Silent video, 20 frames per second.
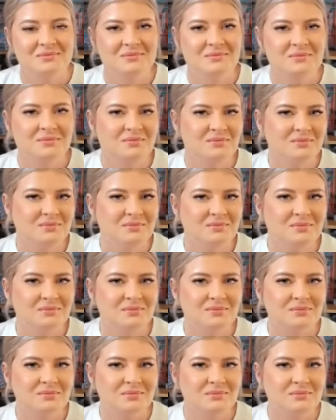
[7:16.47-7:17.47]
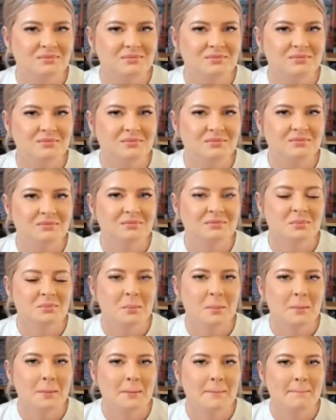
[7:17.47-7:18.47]

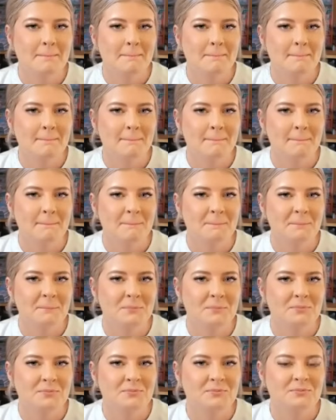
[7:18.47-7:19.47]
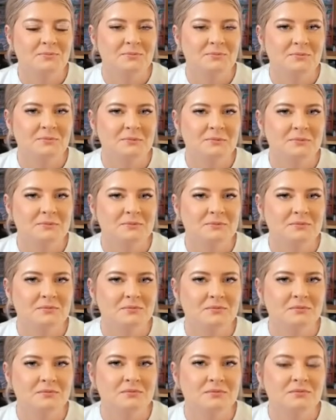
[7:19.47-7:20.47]

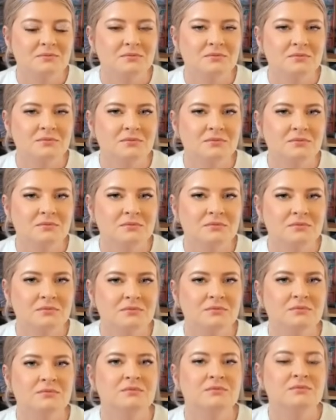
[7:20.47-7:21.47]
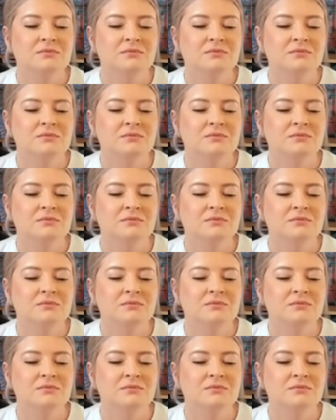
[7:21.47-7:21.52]
No words are spoken by the person on screen.